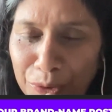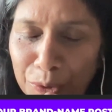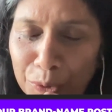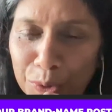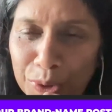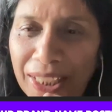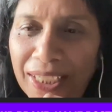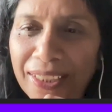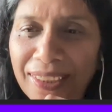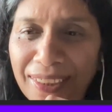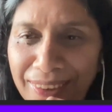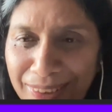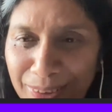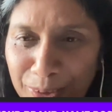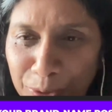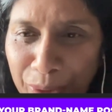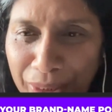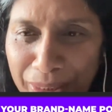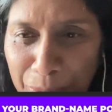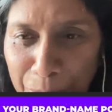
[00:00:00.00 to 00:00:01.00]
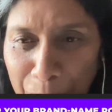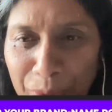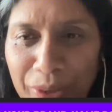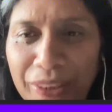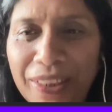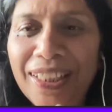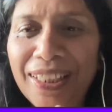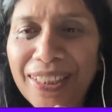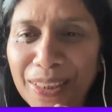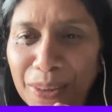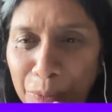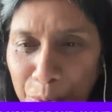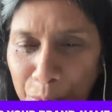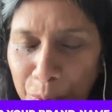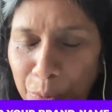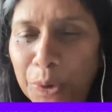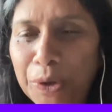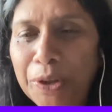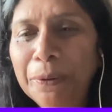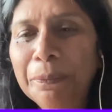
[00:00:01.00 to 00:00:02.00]
You send it to anybody and they would
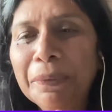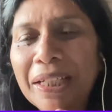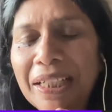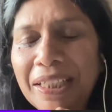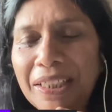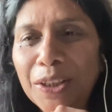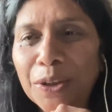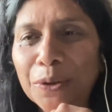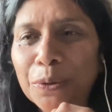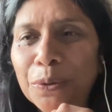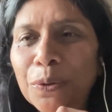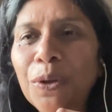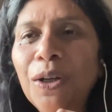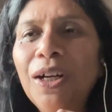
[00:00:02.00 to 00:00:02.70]
want to meet you.